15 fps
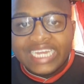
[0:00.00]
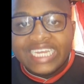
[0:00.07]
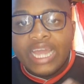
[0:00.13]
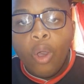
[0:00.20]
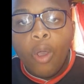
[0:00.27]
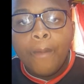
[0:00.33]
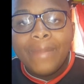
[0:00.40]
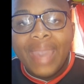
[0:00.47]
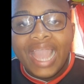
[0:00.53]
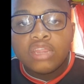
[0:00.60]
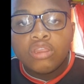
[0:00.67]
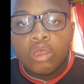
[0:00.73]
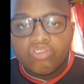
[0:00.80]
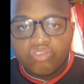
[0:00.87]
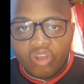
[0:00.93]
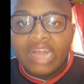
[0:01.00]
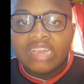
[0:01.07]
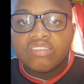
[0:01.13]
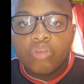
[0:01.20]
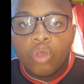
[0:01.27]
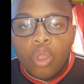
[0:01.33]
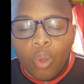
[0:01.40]
They will make those
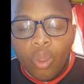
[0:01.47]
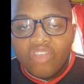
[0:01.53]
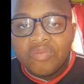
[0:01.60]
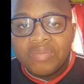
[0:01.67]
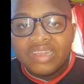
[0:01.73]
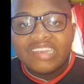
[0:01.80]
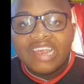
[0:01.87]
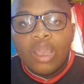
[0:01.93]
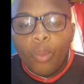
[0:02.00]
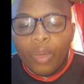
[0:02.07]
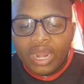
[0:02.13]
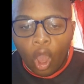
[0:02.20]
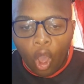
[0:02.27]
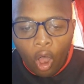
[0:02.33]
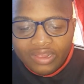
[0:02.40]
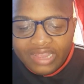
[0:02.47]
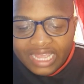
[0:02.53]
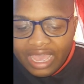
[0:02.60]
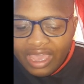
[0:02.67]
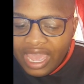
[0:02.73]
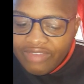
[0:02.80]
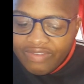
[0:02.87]
runs, which means when
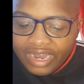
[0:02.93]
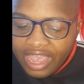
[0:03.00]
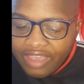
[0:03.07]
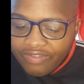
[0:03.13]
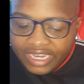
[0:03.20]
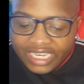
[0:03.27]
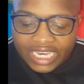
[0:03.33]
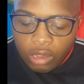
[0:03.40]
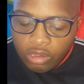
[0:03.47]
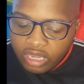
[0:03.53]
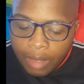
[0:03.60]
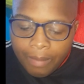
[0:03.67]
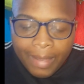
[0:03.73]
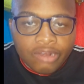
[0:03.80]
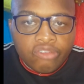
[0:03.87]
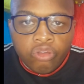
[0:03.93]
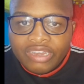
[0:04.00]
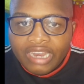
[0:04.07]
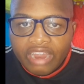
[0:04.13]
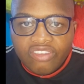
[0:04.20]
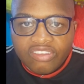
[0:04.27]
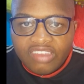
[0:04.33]
holding every they make 2
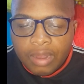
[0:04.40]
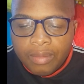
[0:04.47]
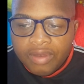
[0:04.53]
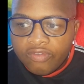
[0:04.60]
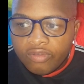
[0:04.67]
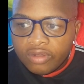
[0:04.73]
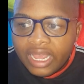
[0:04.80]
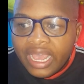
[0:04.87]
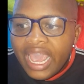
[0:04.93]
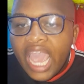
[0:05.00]
touches in the midfield